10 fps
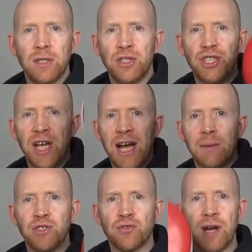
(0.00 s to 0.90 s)

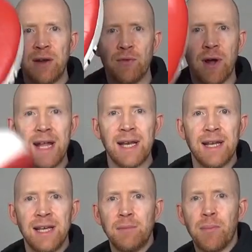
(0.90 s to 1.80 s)
jab, straight right,
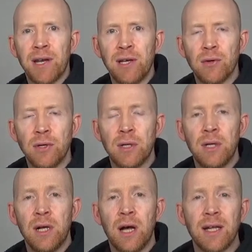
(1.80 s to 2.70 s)
lead body hook.
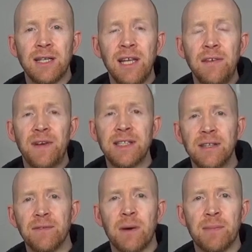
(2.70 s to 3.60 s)
Our
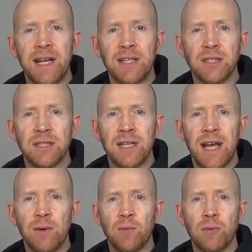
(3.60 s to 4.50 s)
defensive combination
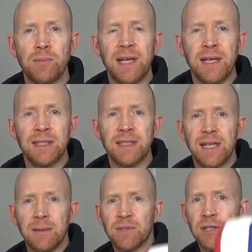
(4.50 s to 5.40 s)
today will be
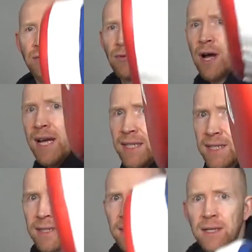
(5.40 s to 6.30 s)
slip to the right,
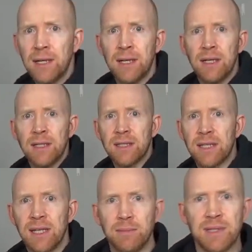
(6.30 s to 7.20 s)
slip